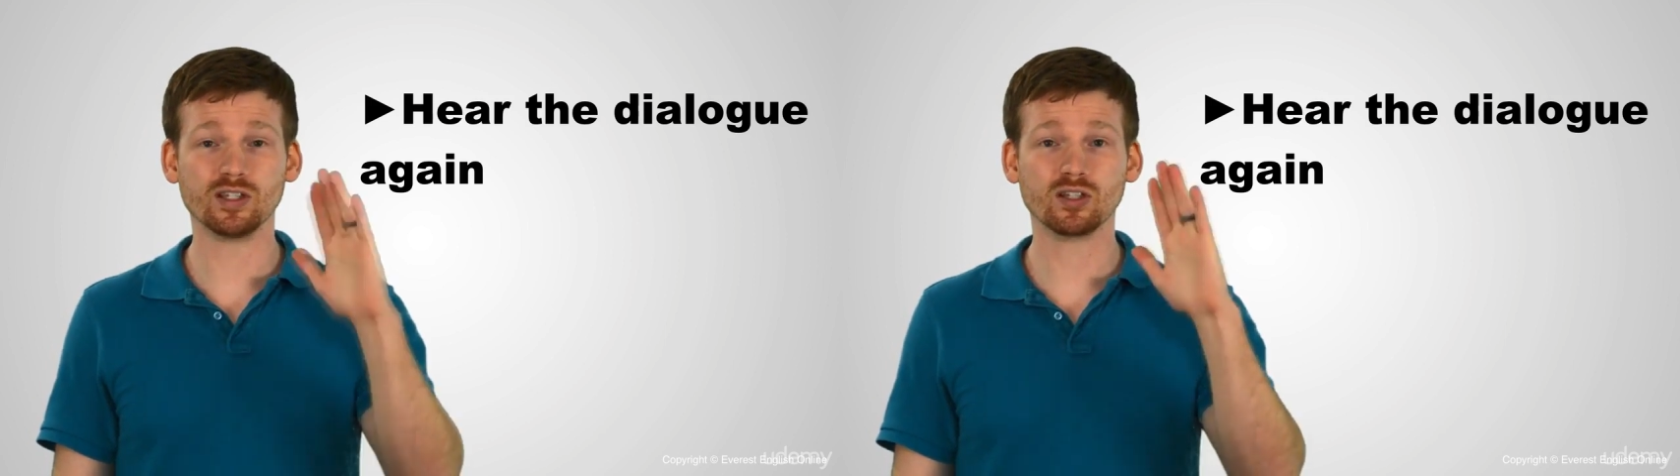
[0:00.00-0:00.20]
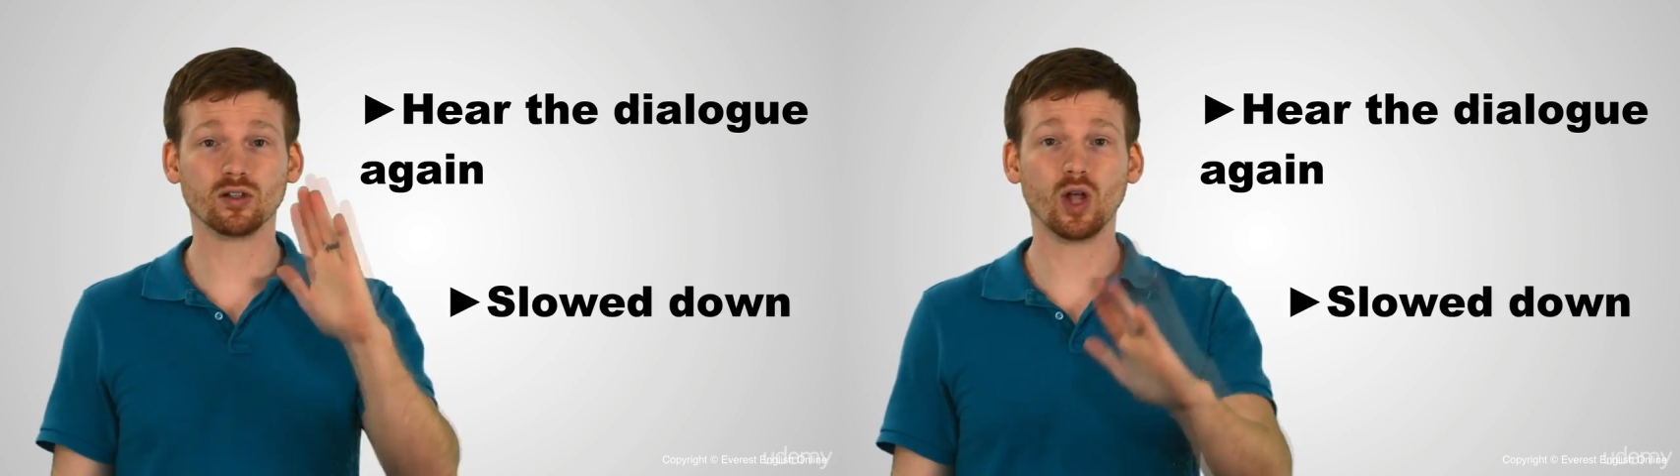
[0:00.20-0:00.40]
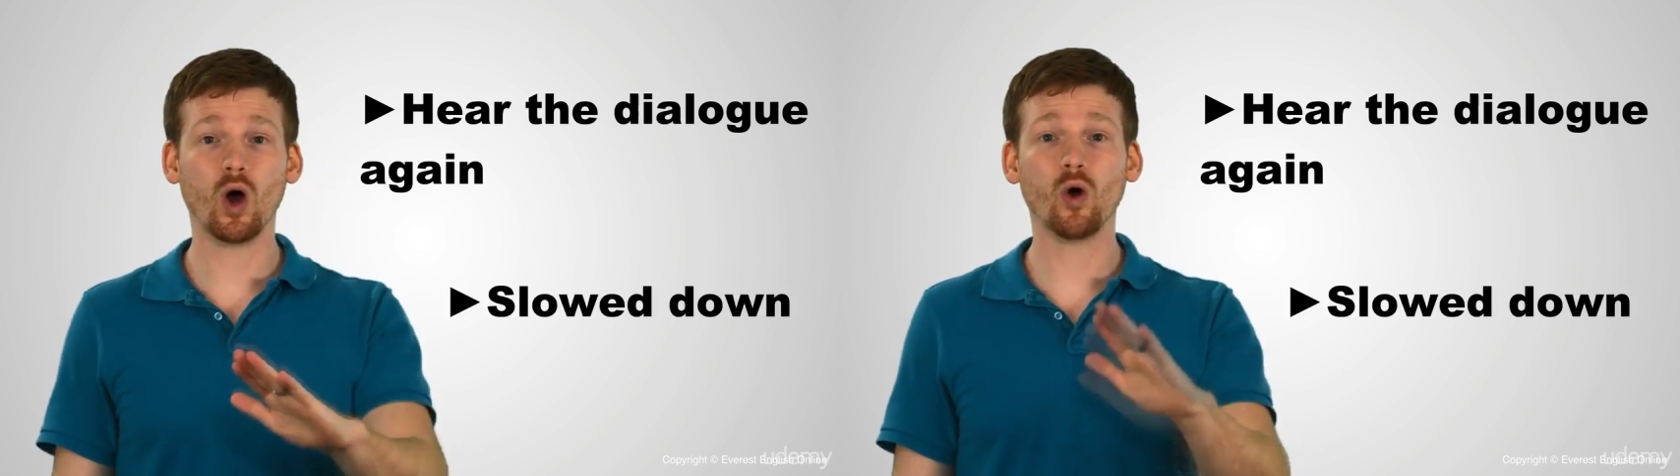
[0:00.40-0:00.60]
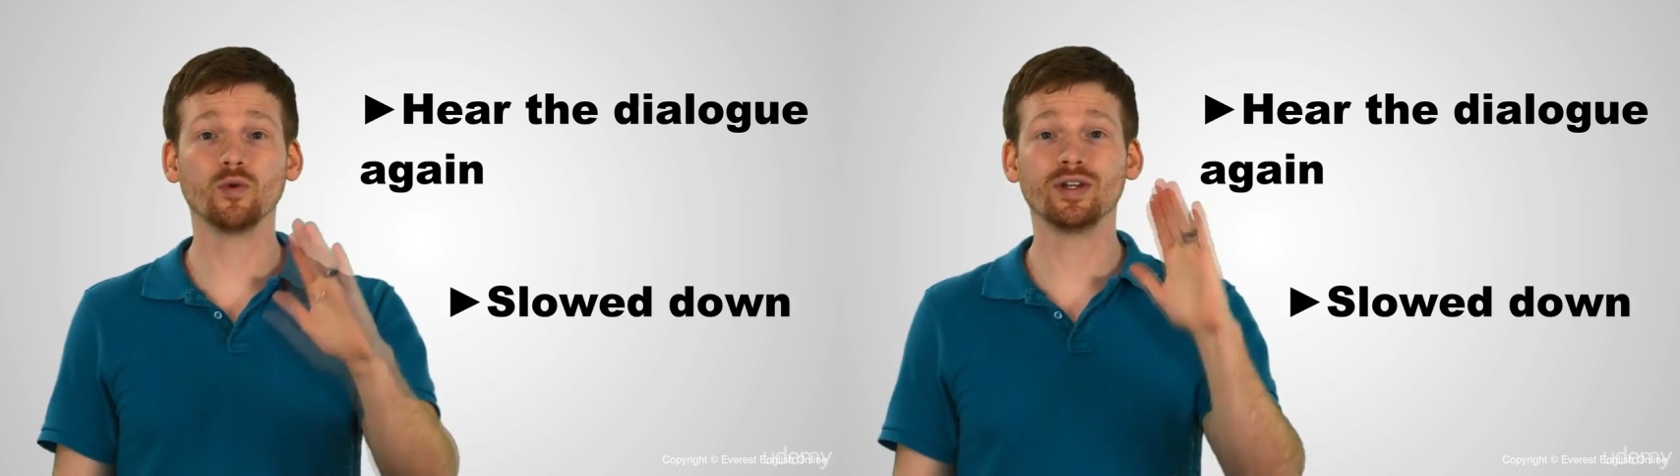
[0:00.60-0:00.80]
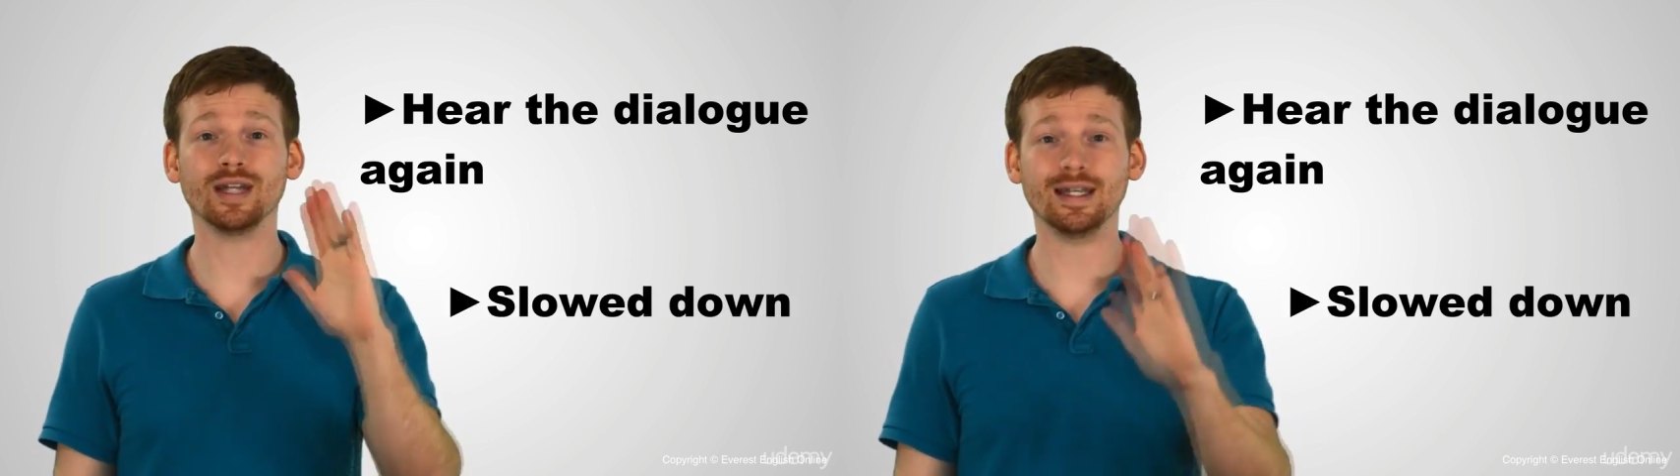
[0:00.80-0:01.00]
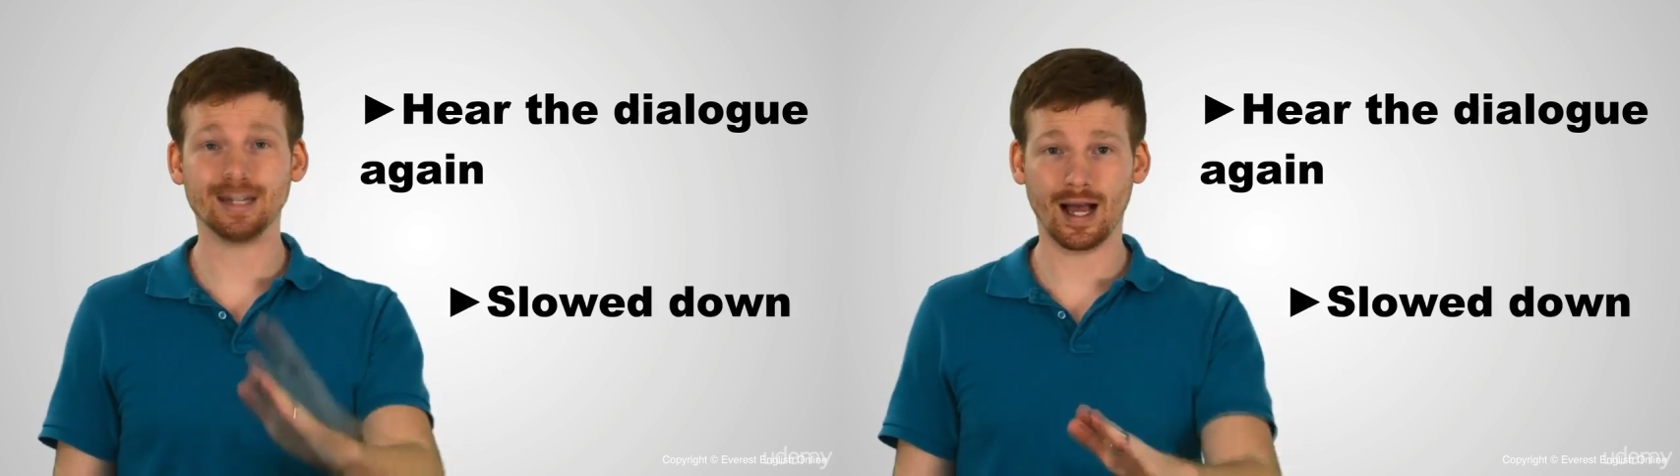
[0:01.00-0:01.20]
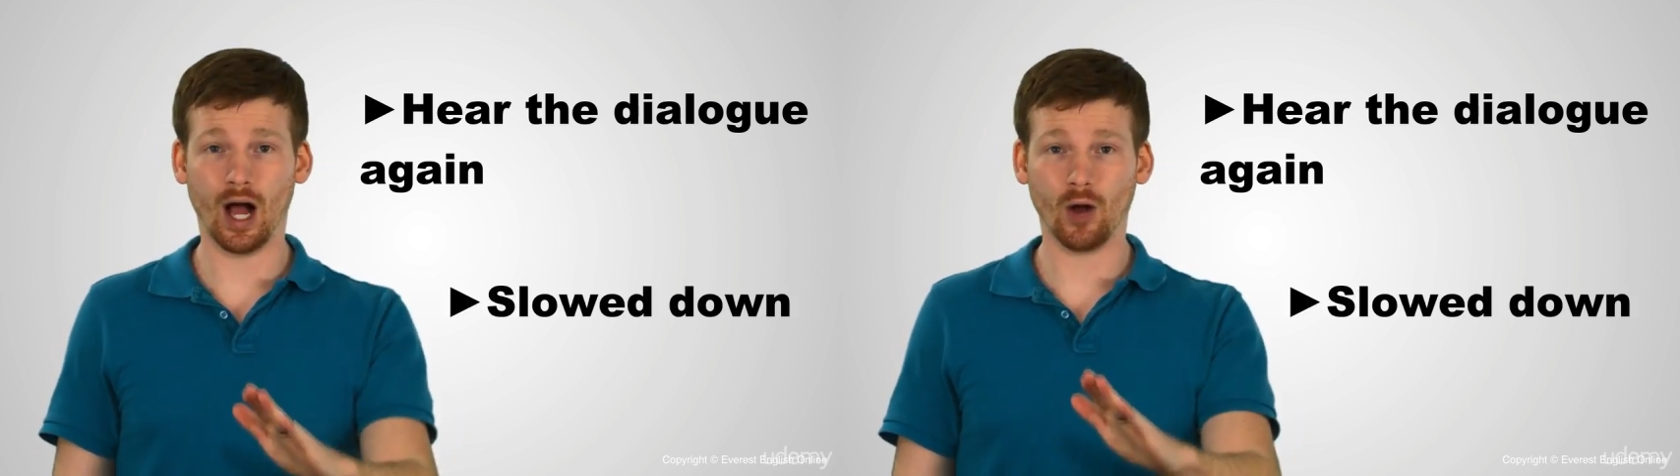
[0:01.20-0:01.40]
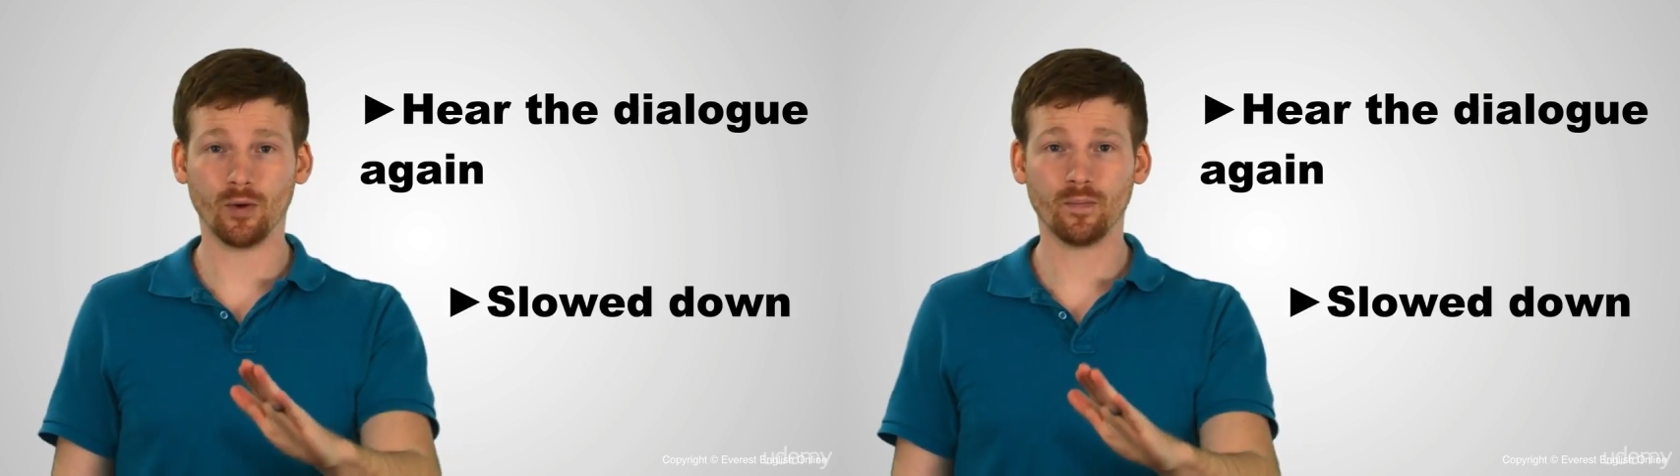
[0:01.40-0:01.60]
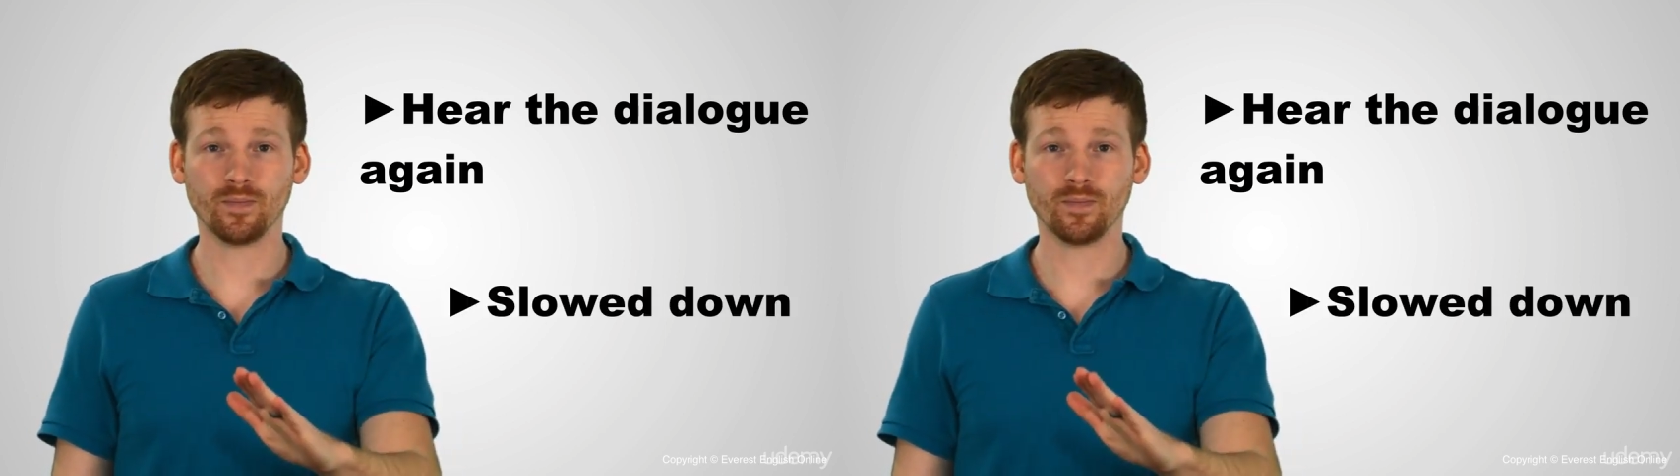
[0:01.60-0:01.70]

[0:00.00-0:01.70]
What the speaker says: slowed down.